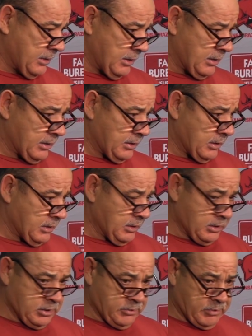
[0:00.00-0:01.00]
And
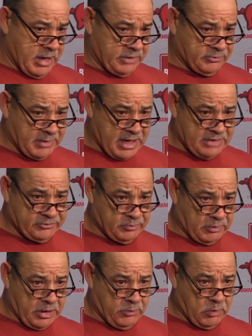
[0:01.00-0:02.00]
we had some guys that
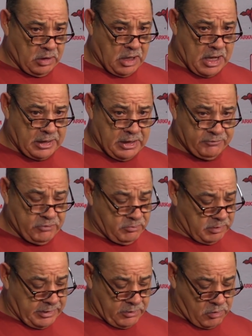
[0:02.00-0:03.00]
played with a lot of
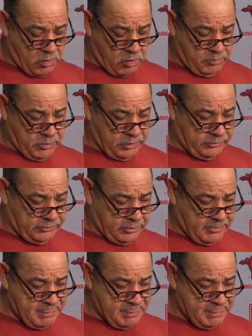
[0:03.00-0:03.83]
effort, played hard. But,